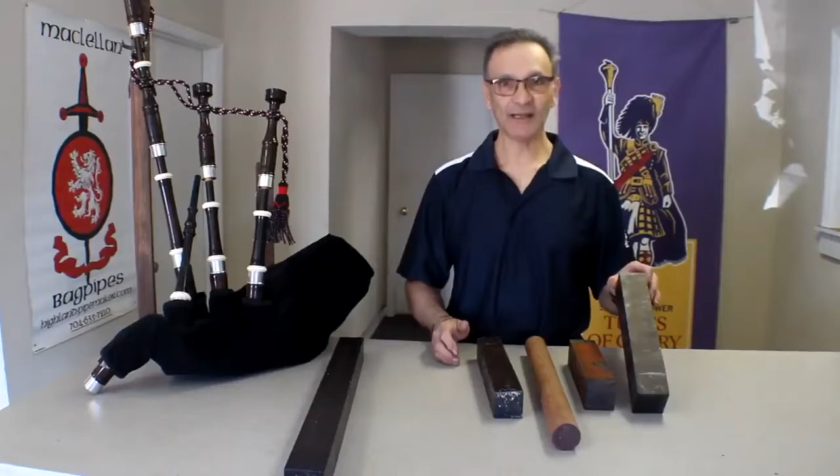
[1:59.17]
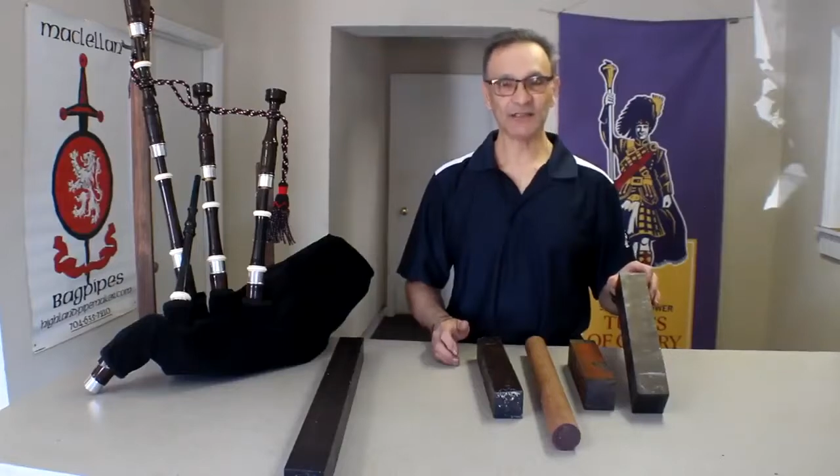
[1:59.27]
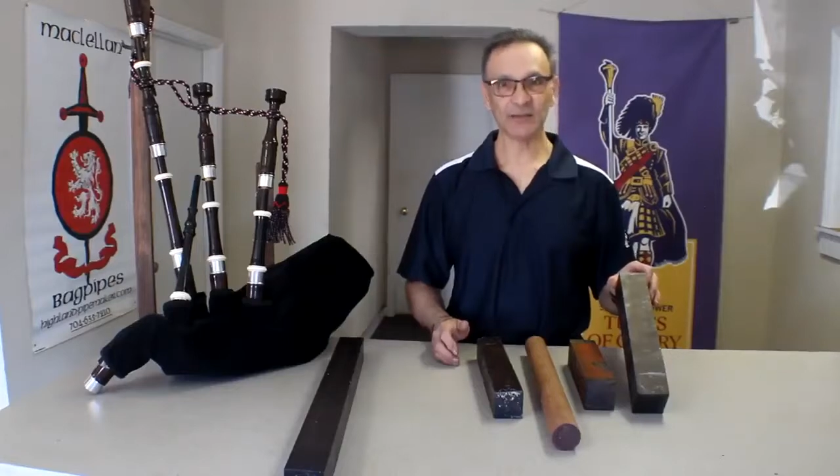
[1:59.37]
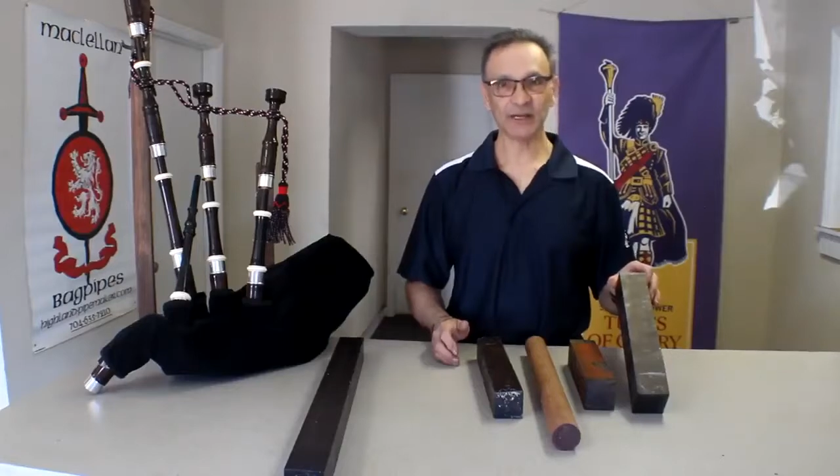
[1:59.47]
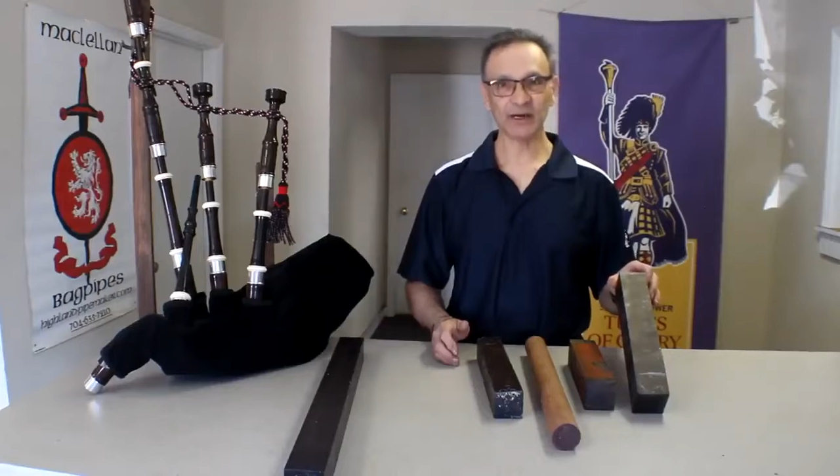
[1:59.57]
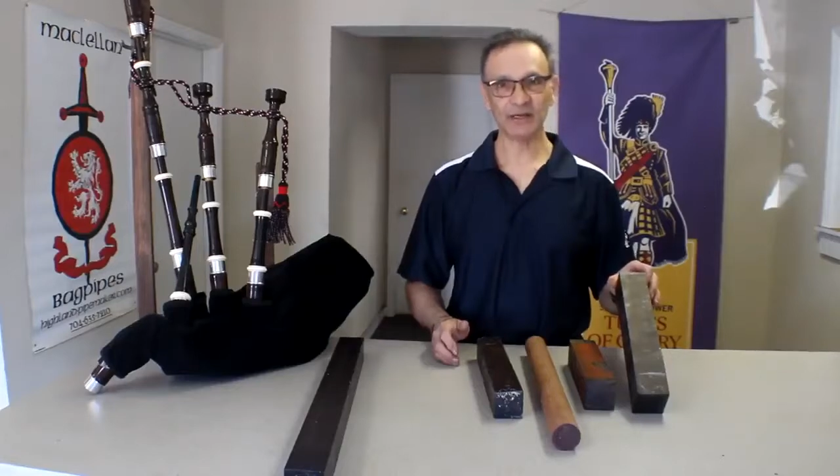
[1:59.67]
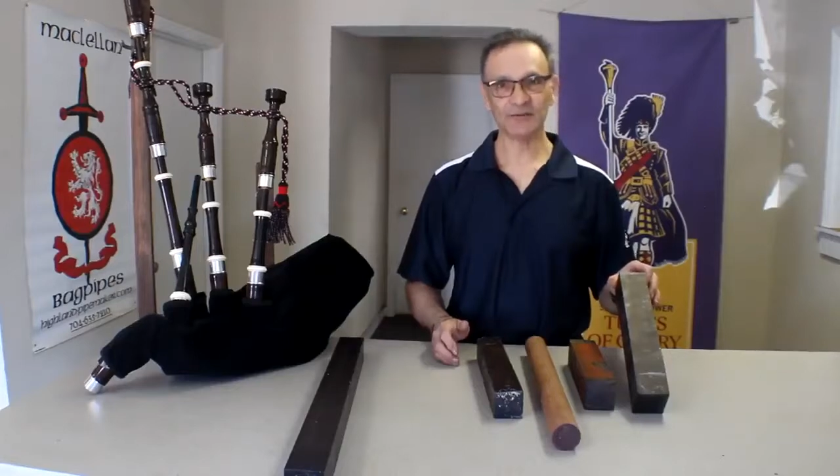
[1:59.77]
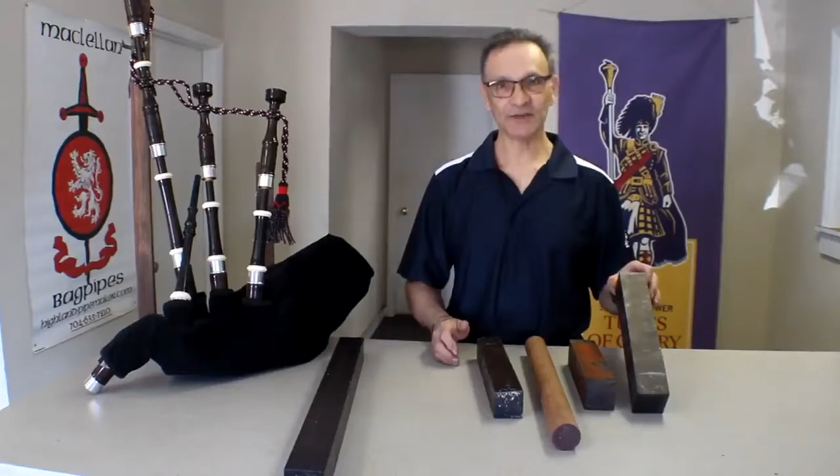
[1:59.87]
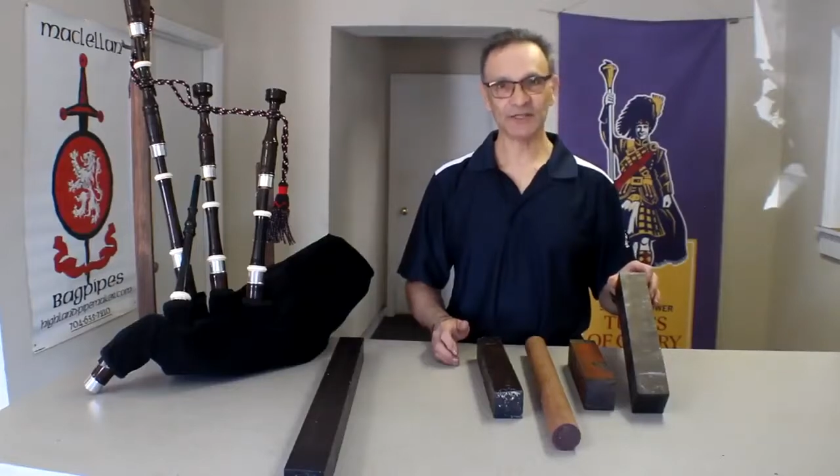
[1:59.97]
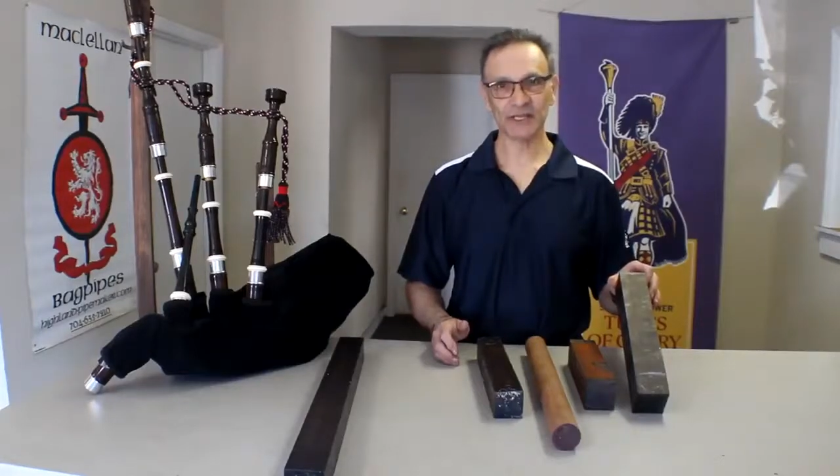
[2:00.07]
It's going to be harder
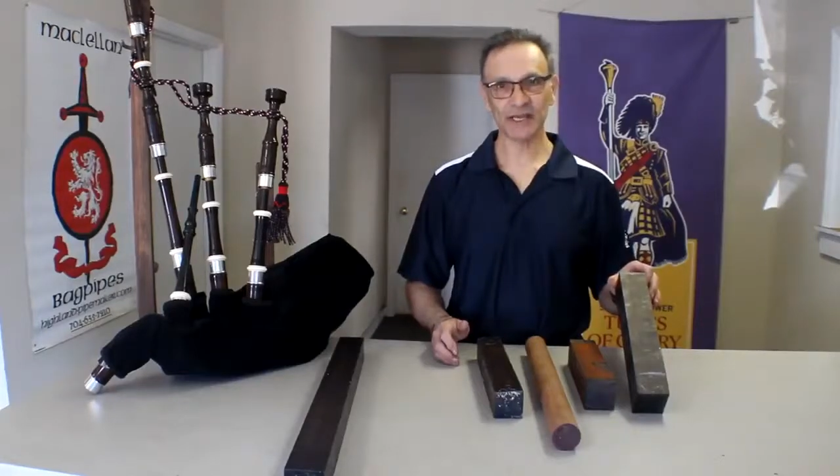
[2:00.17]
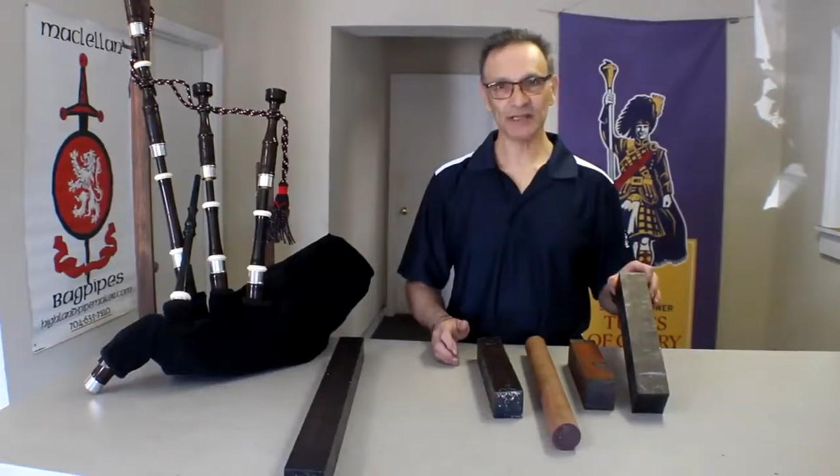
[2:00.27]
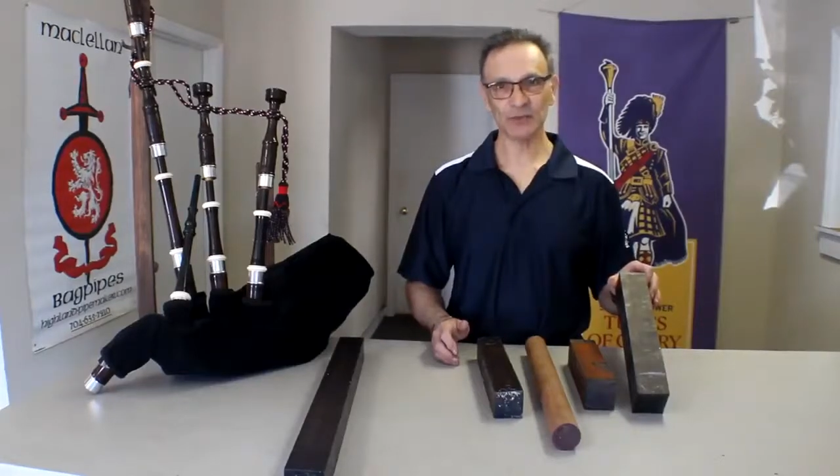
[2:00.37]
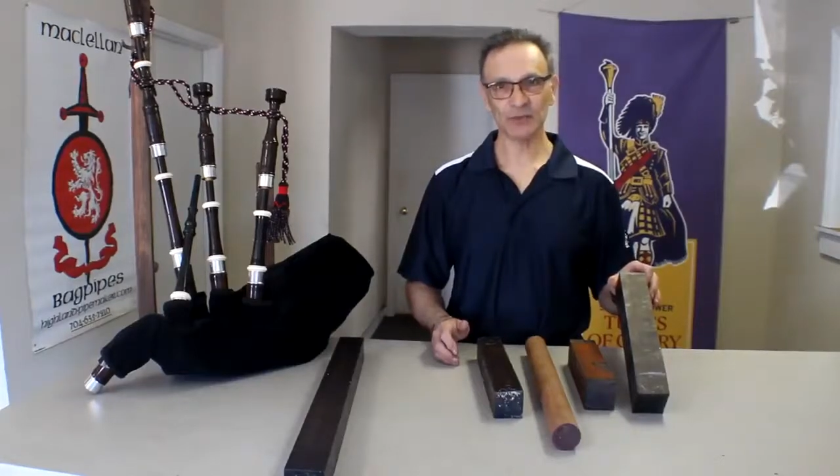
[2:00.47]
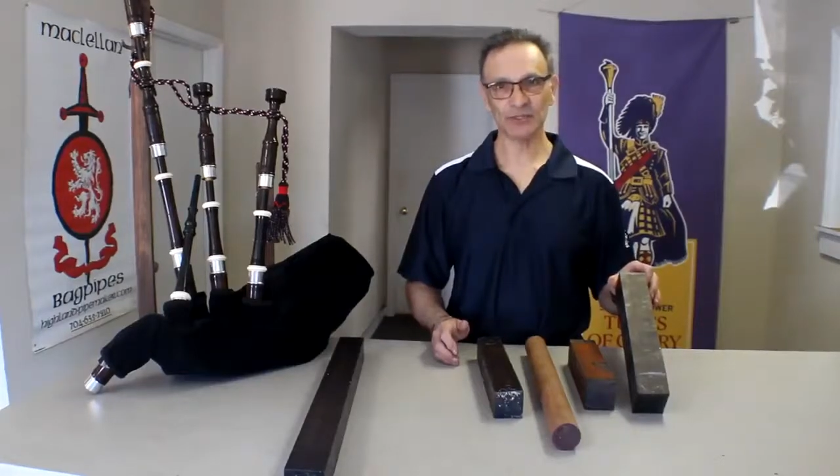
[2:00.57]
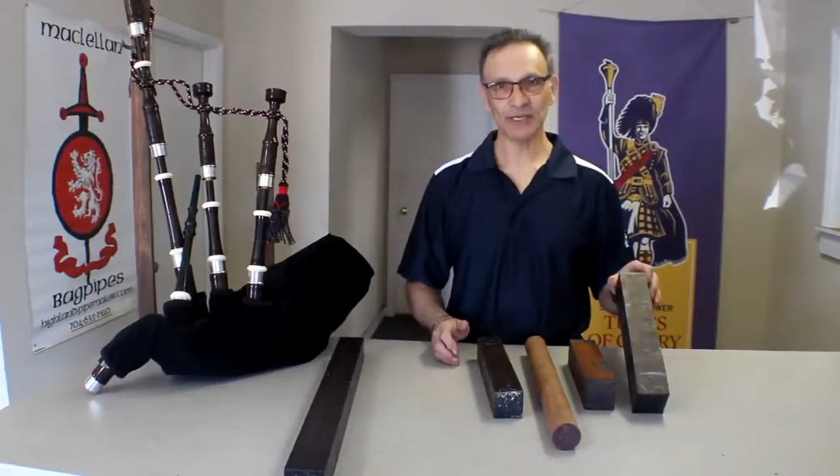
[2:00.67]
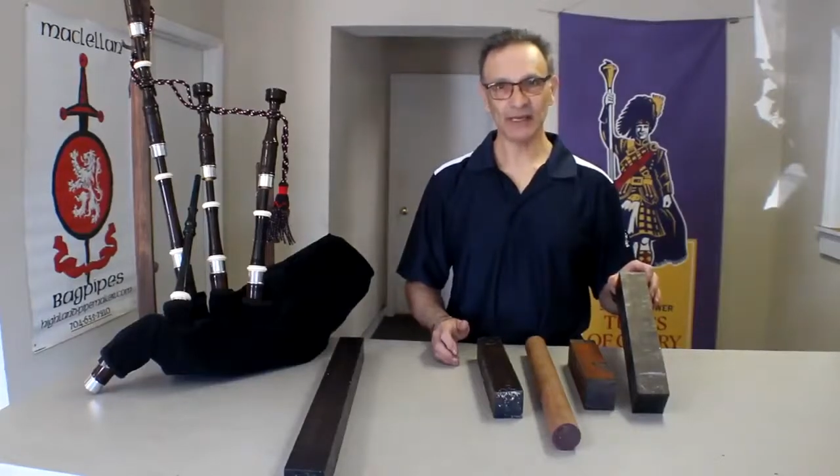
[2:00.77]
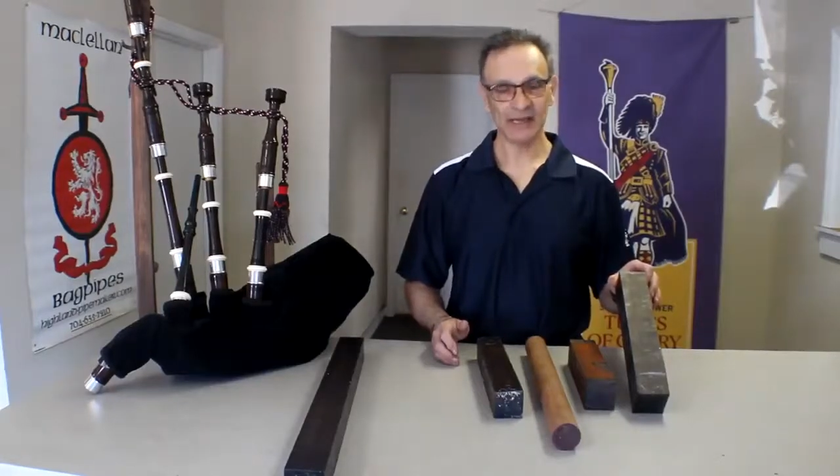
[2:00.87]
for us to get the wood.